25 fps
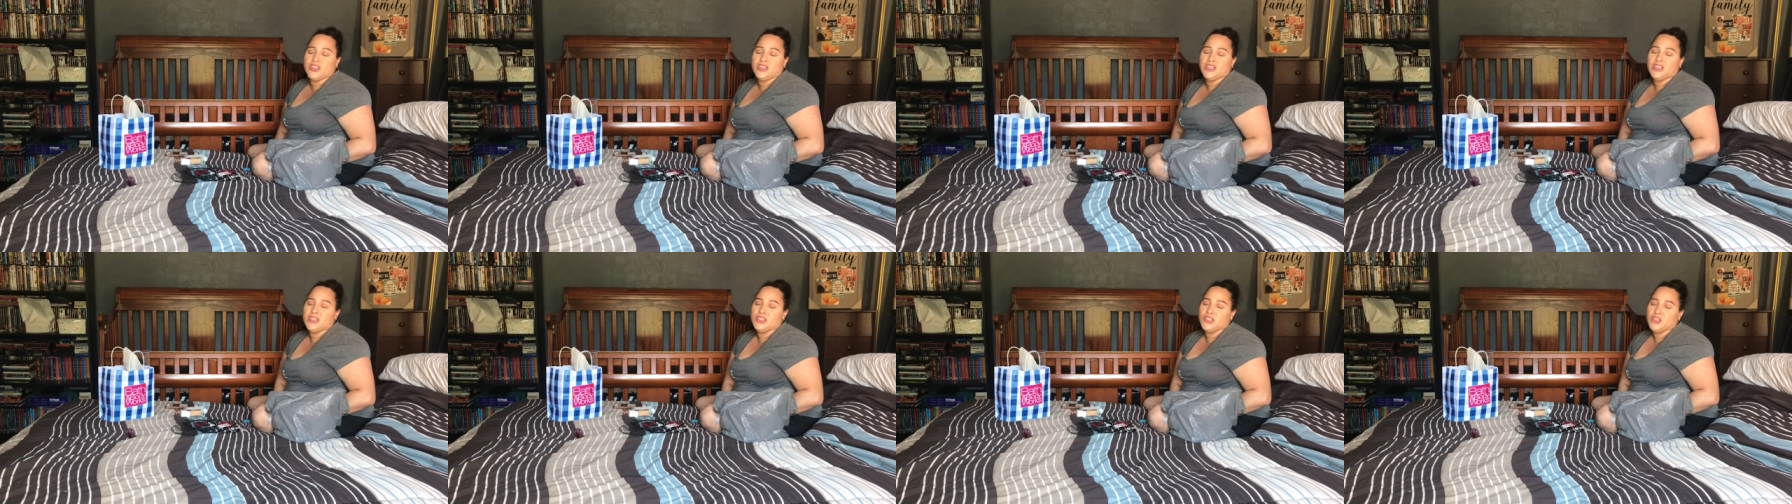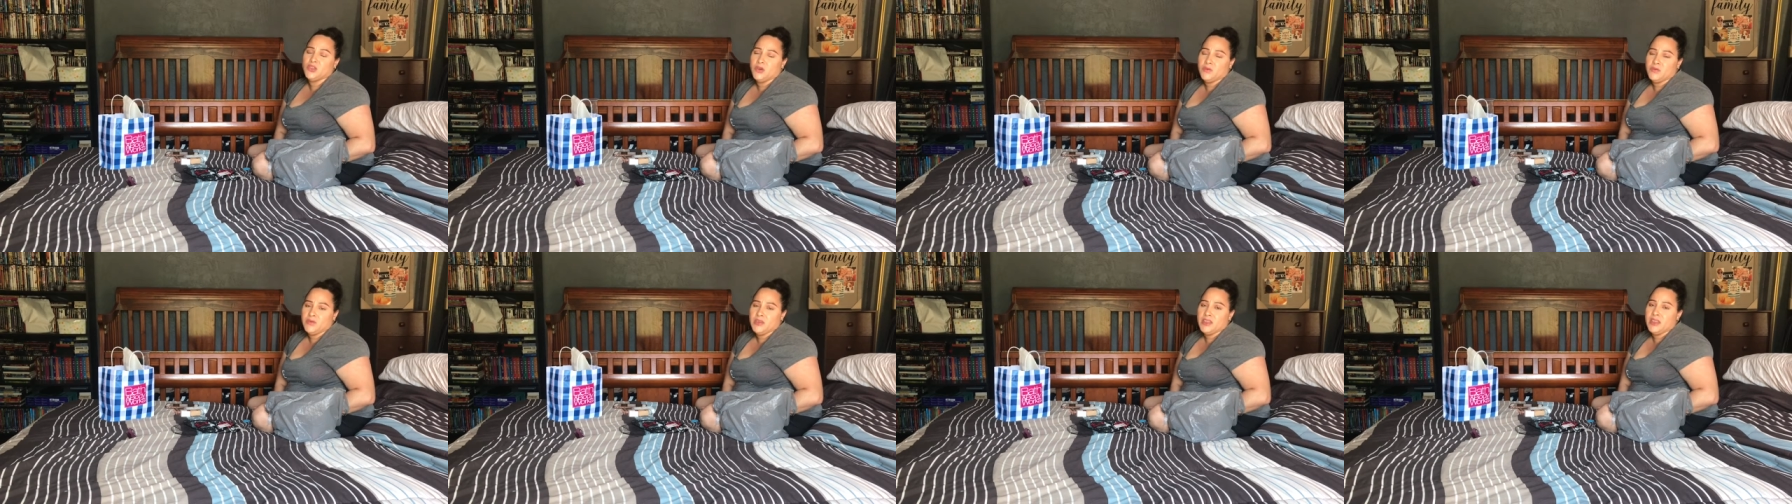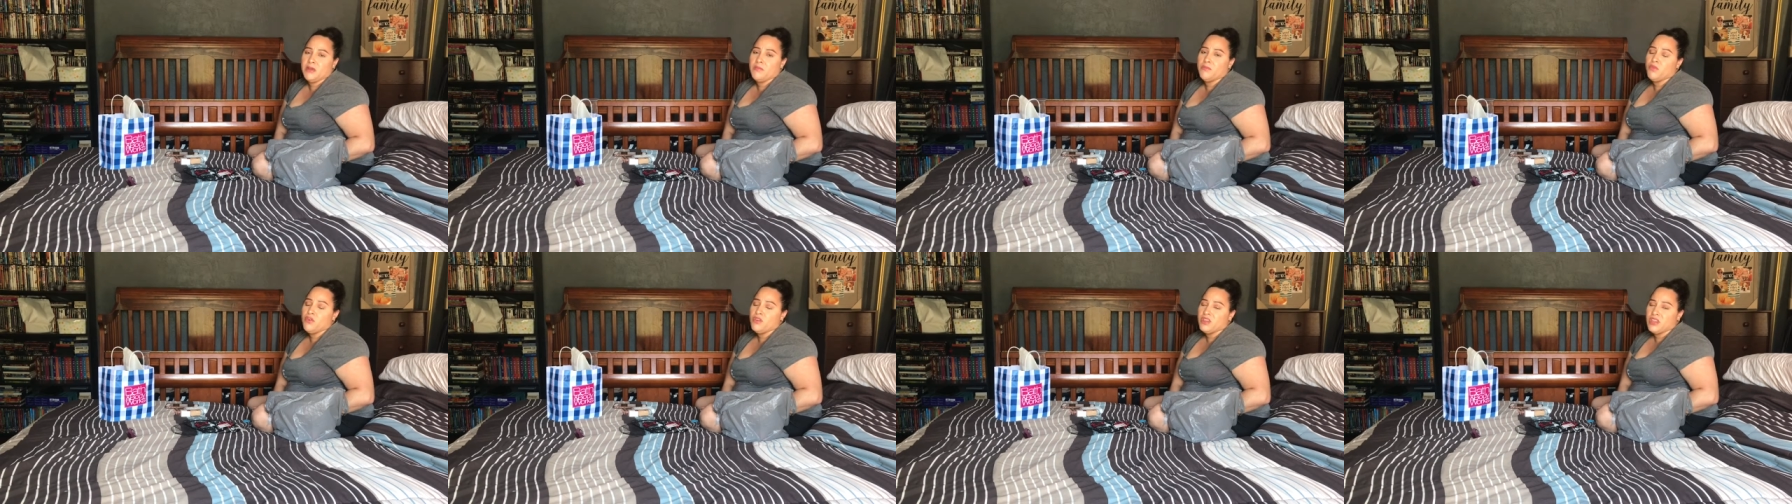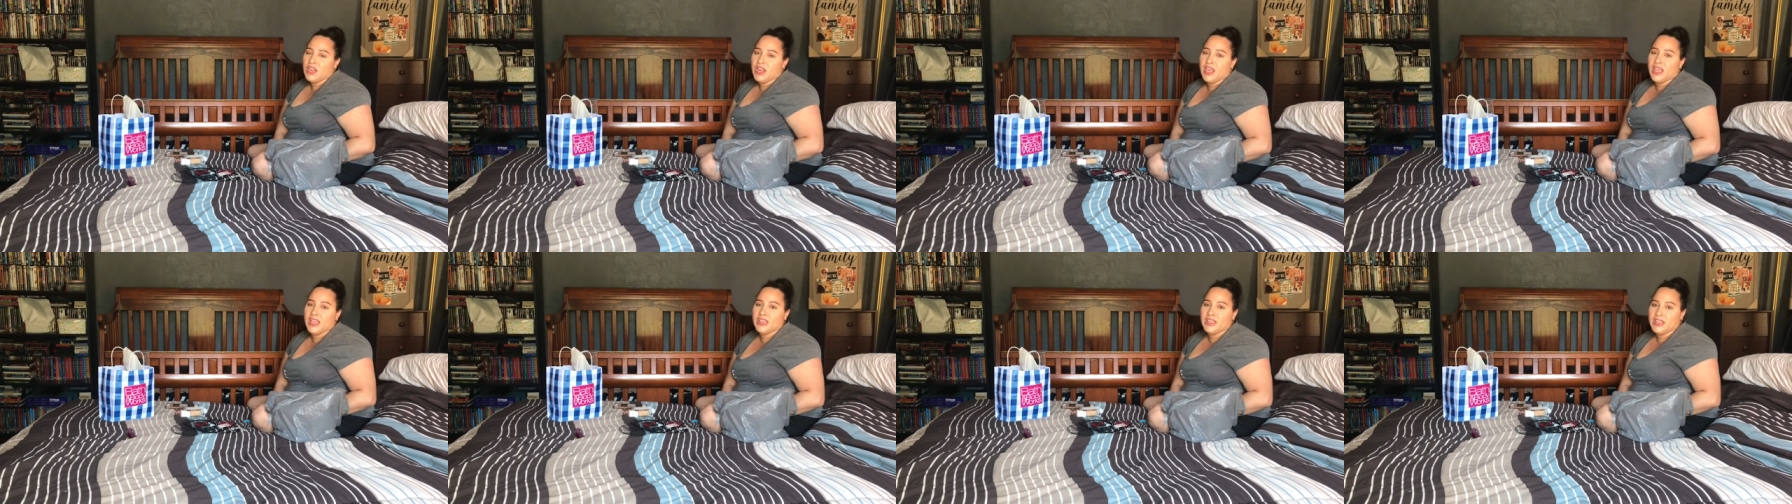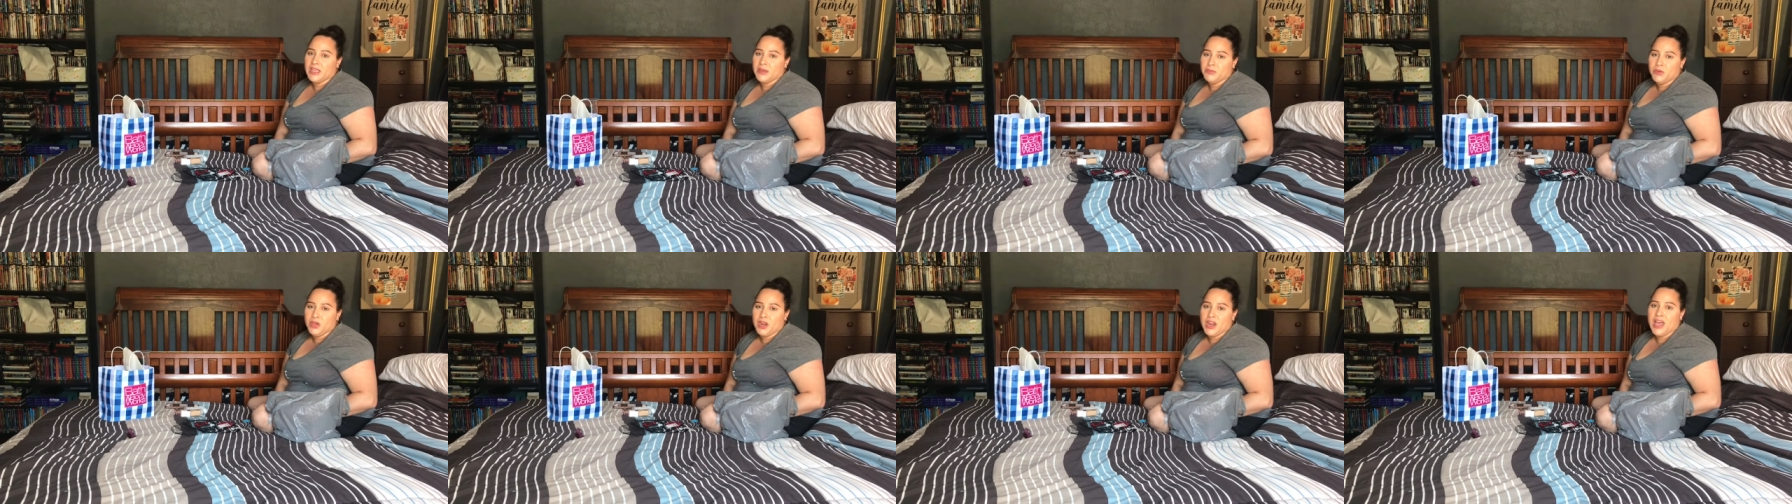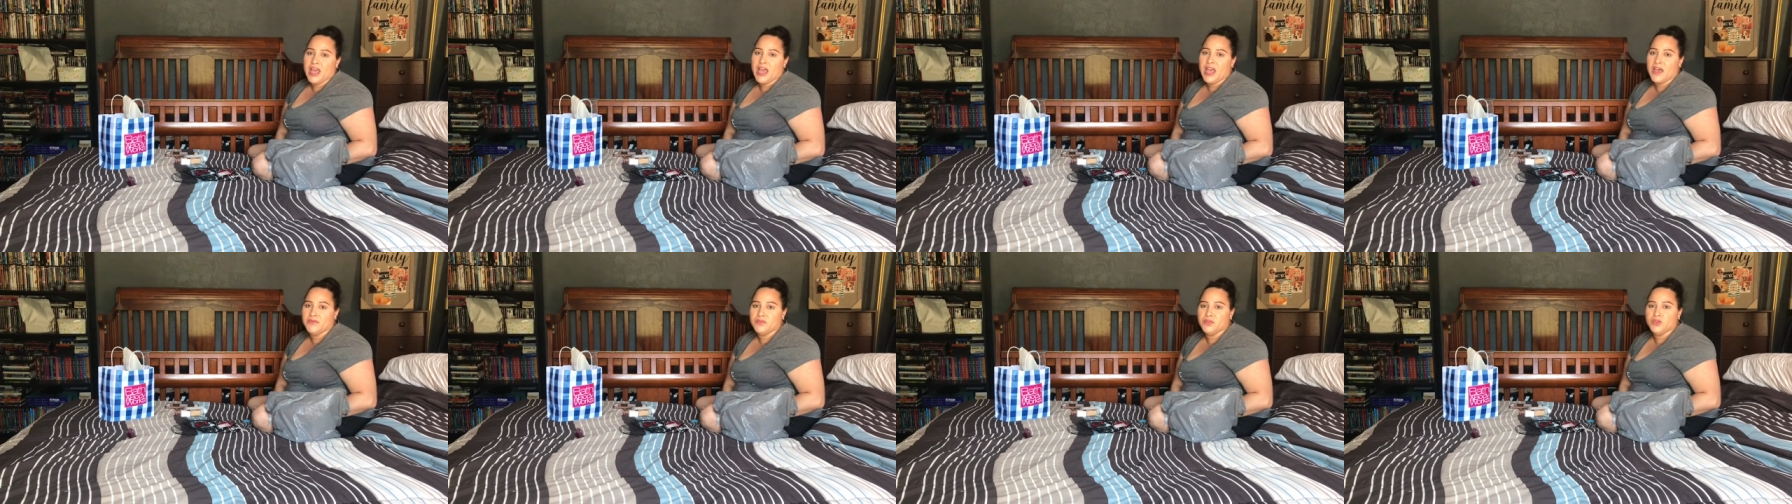and he told me that more than likely i'm gonna
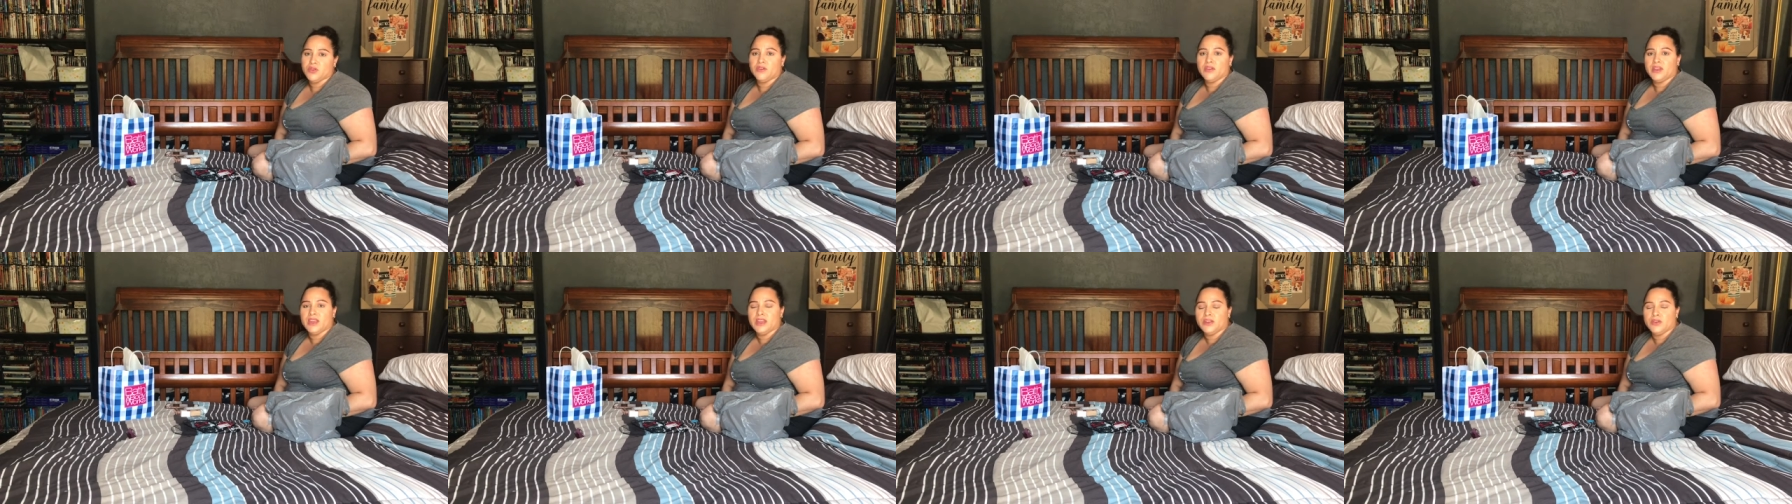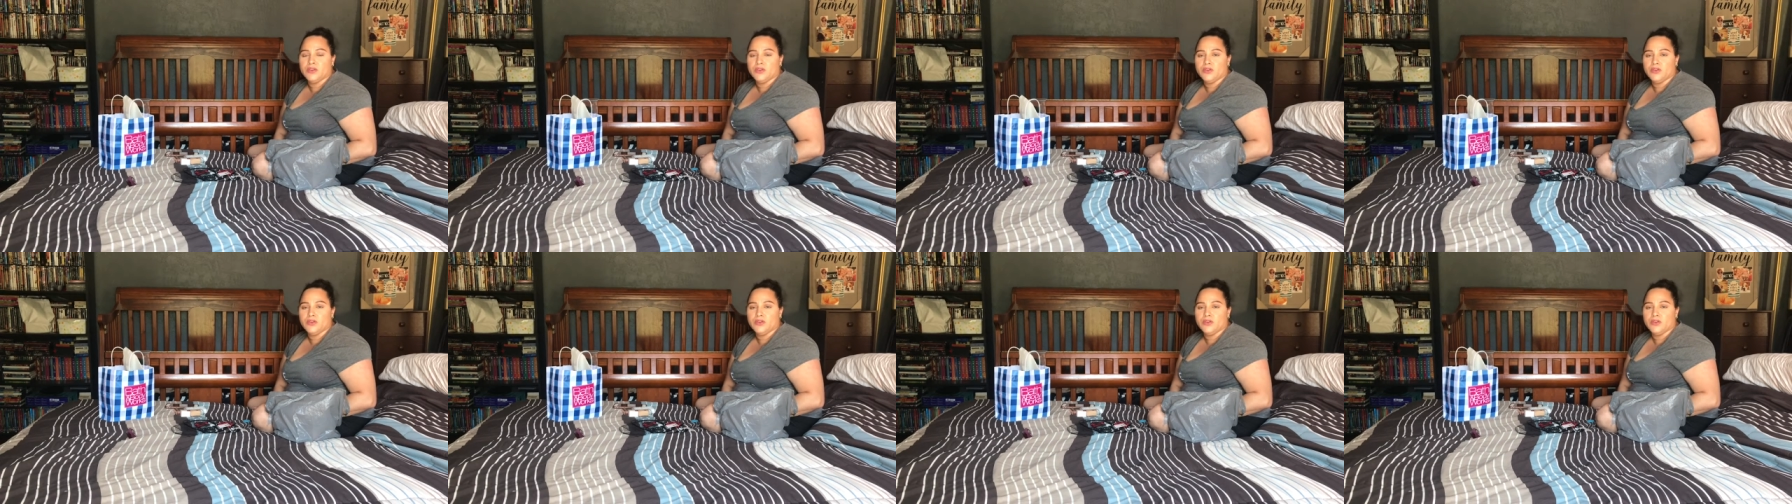have to go get